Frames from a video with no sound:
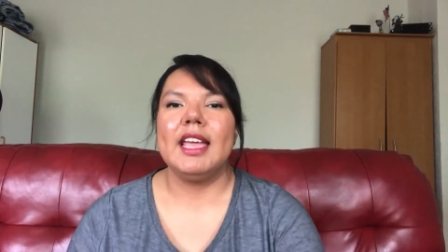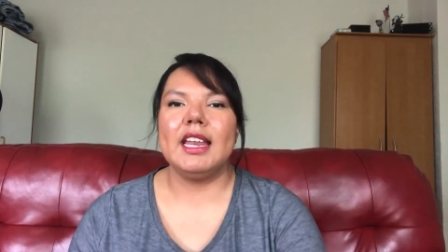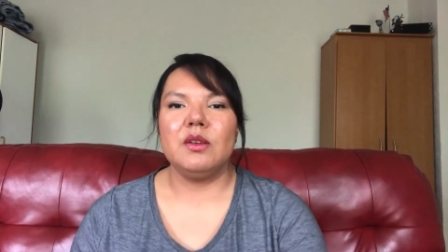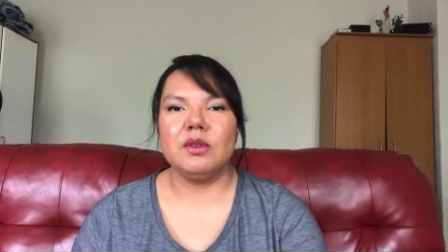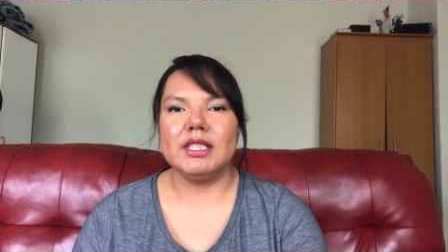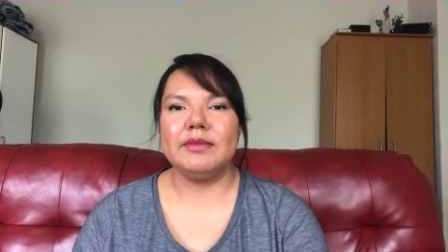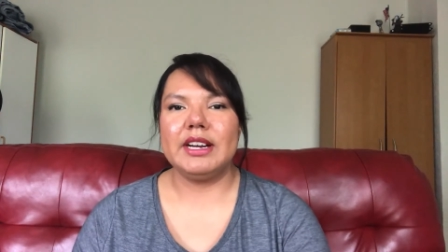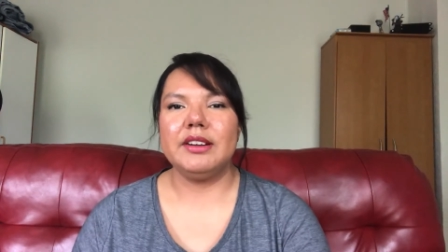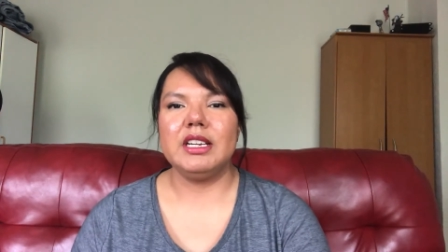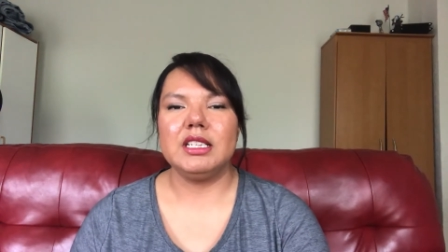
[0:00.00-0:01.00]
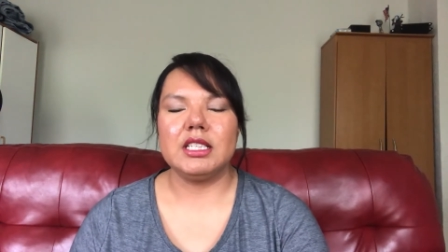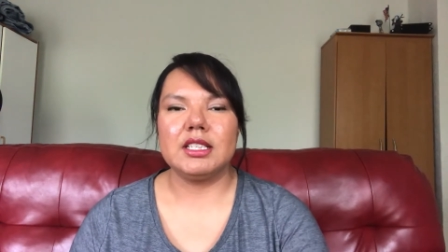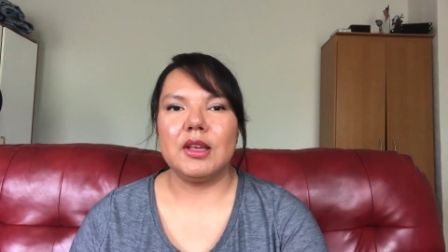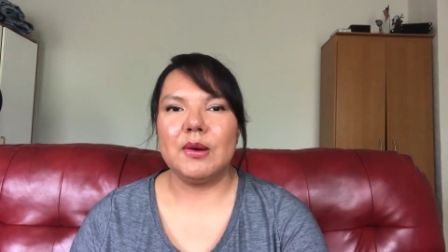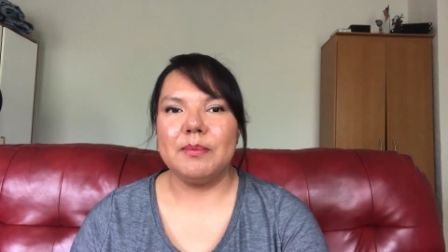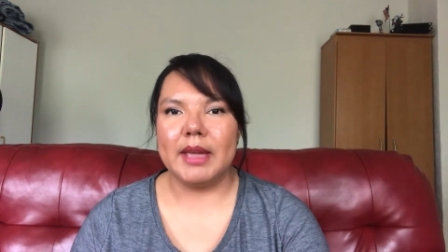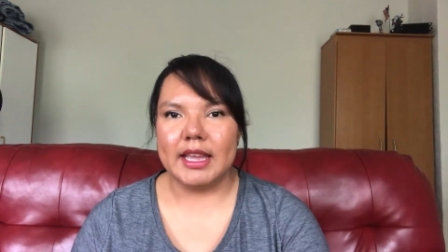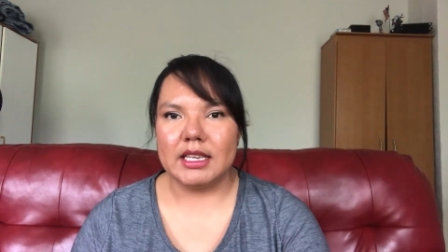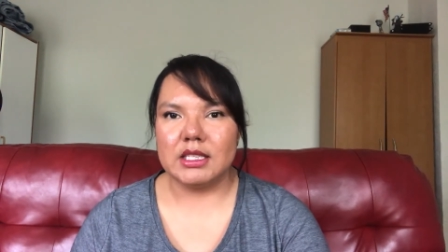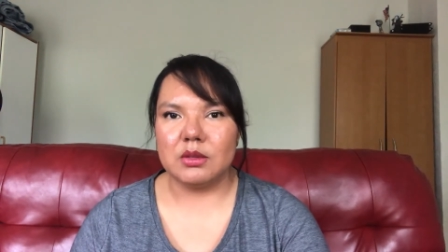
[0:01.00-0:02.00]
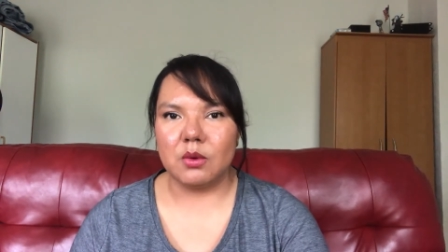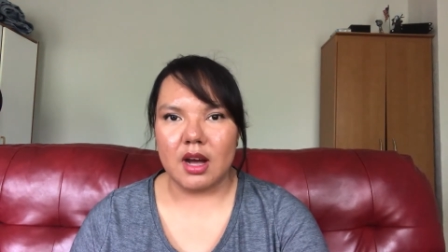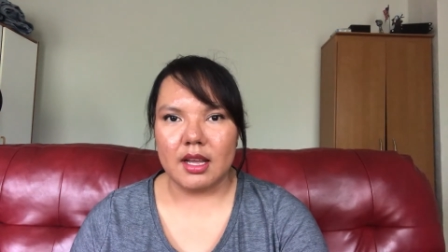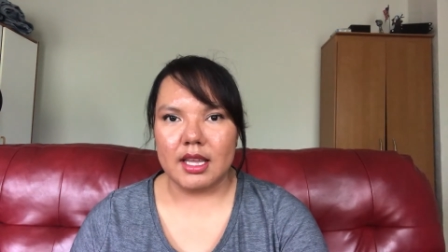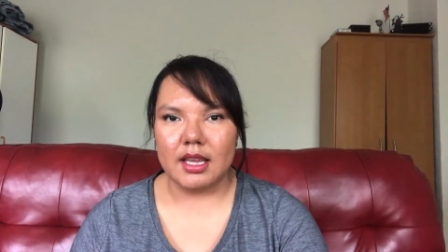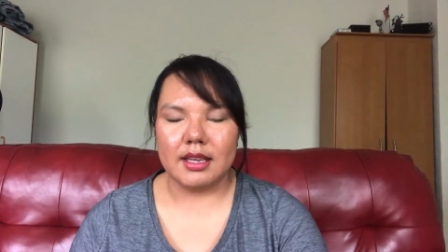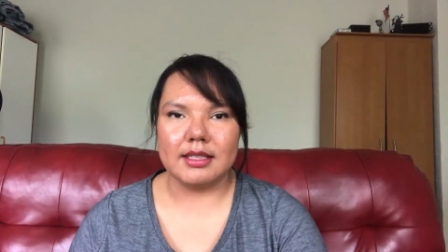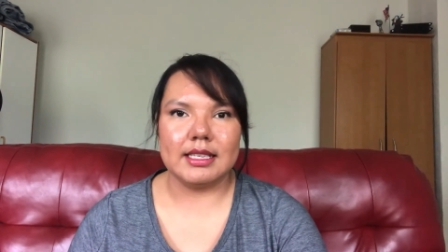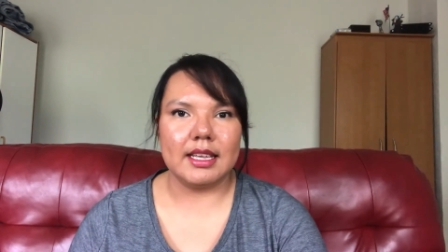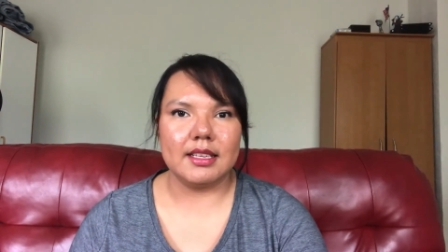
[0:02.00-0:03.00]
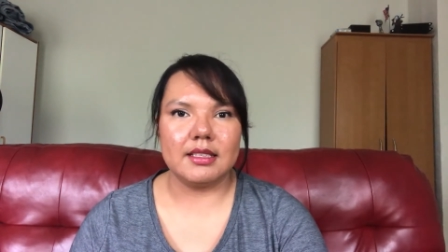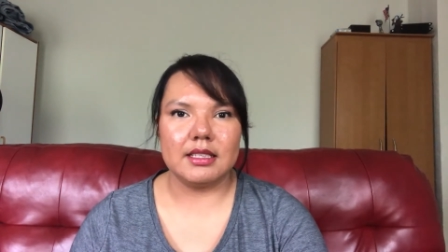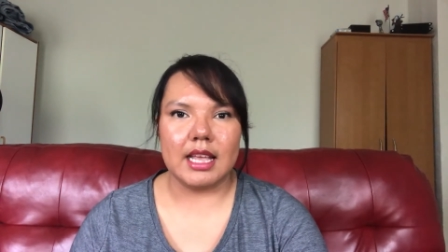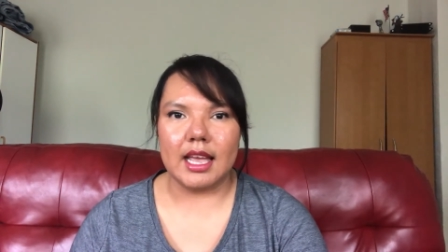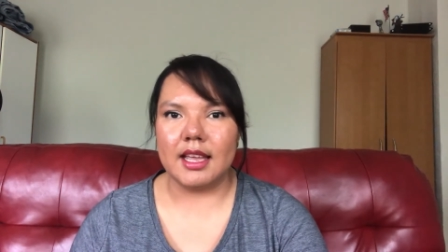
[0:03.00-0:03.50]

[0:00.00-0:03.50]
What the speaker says: and it was very slow-paced walking since